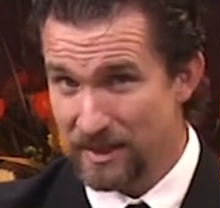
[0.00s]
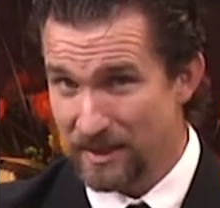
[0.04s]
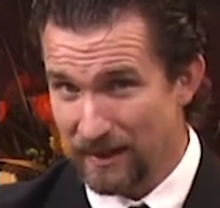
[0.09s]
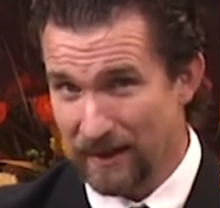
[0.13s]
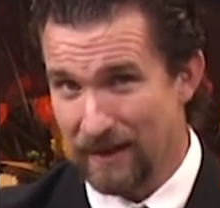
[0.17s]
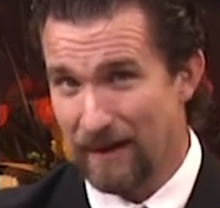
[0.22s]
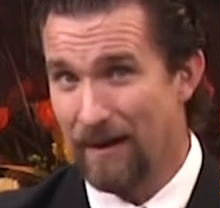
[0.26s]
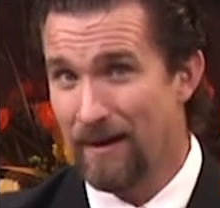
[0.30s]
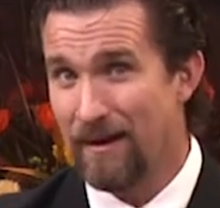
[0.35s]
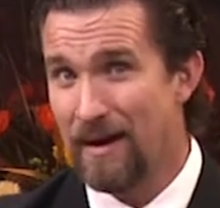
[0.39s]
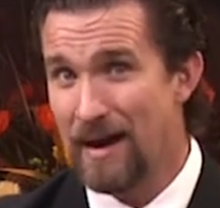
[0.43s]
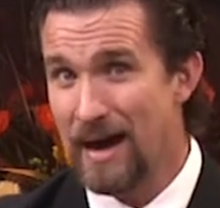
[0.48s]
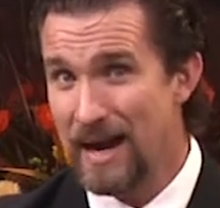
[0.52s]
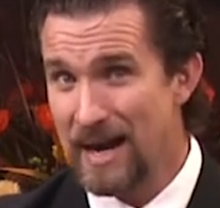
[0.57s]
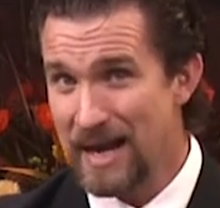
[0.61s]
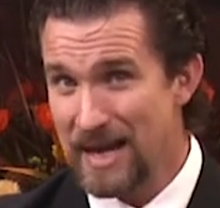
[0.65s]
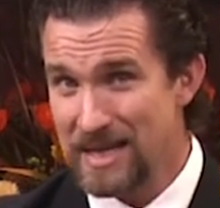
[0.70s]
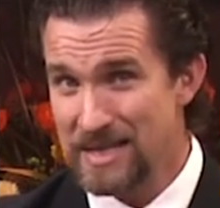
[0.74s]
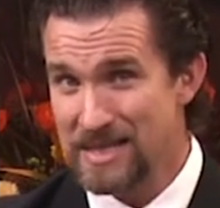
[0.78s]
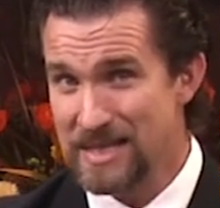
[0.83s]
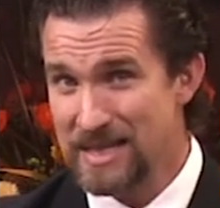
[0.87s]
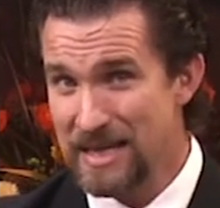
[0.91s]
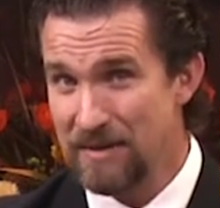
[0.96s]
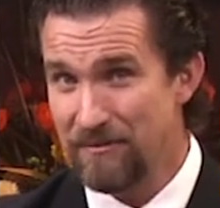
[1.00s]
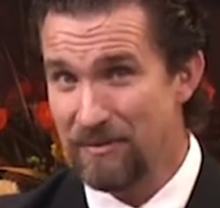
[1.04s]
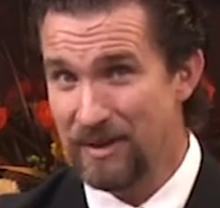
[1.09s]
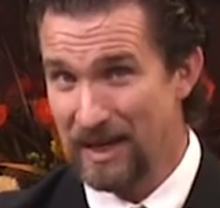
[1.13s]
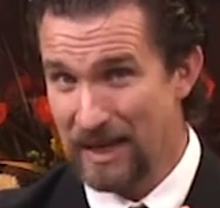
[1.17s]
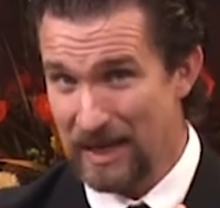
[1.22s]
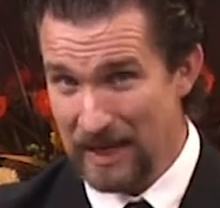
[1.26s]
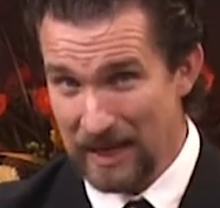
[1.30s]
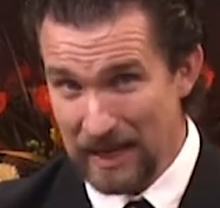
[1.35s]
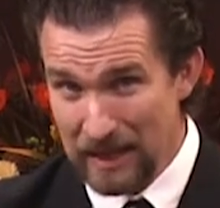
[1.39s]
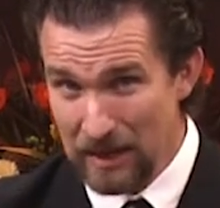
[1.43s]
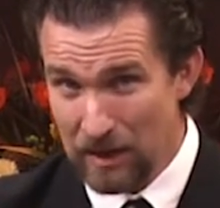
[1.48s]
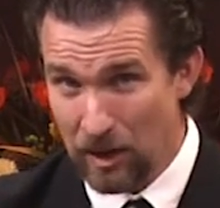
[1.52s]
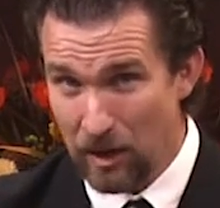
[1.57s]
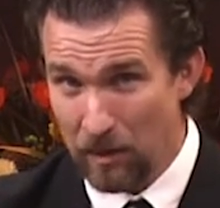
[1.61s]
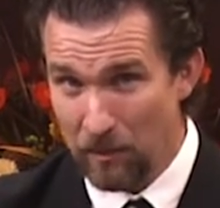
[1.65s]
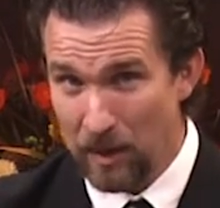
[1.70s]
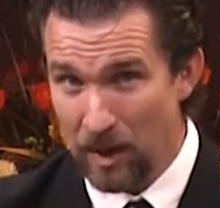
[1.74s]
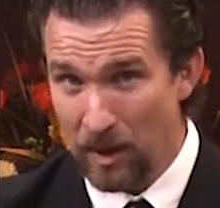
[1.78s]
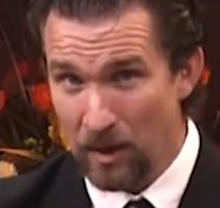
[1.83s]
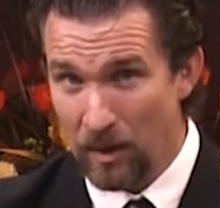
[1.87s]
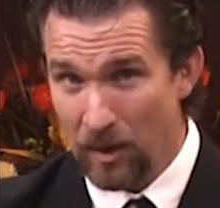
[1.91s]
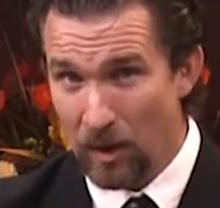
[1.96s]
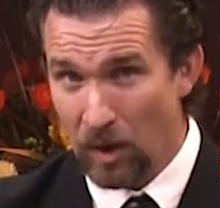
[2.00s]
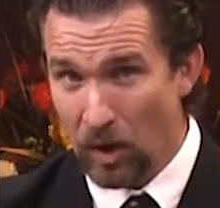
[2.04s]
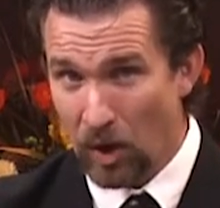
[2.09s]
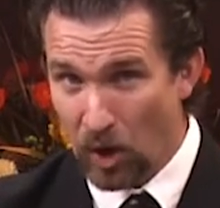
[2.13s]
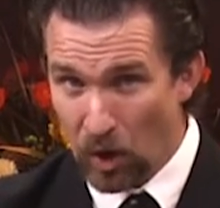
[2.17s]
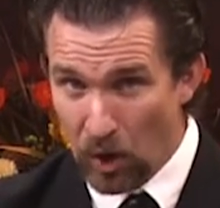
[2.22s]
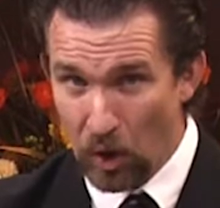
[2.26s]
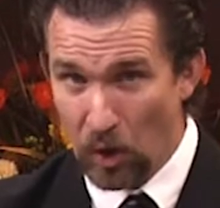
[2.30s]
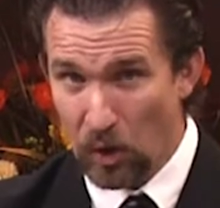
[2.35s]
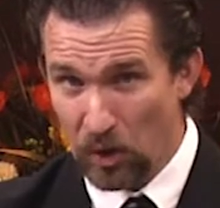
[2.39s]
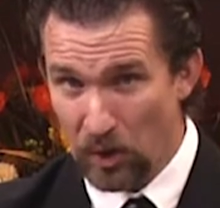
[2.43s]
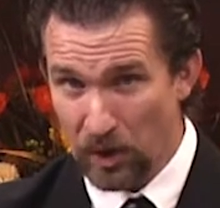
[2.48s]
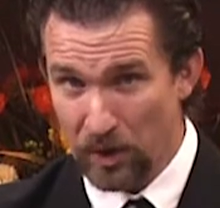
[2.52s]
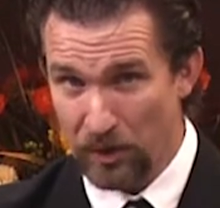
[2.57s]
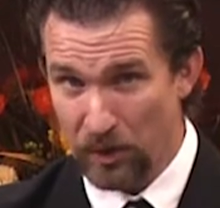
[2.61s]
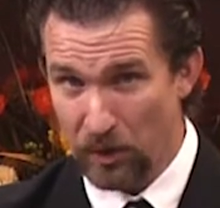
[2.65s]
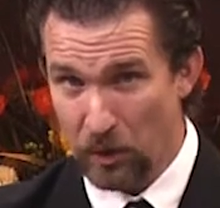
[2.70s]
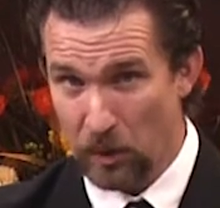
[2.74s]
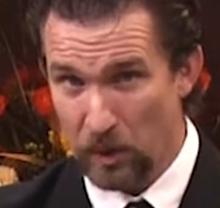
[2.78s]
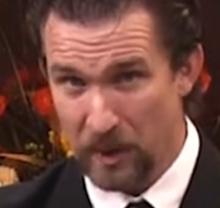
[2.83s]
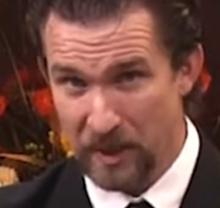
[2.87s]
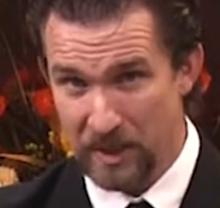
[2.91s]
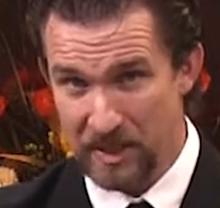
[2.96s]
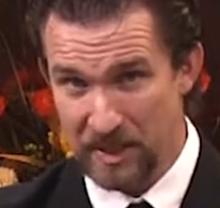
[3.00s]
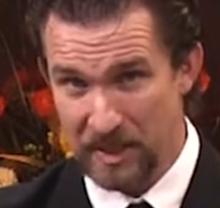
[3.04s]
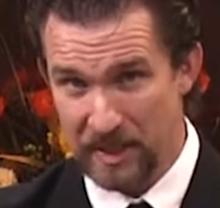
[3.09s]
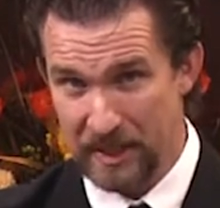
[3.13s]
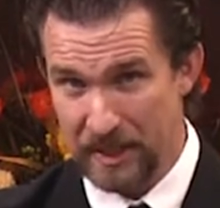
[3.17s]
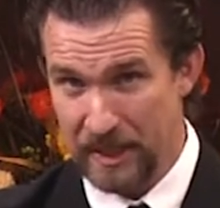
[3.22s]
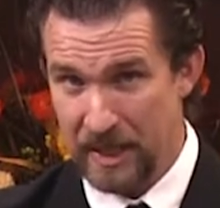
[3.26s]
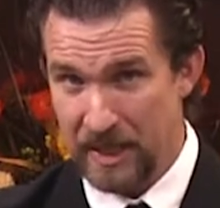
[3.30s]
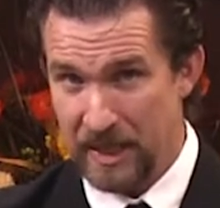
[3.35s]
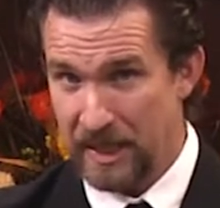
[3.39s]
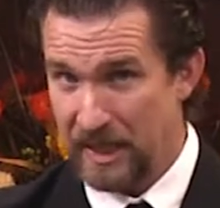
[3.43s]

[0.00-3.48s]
God has given Him all authority.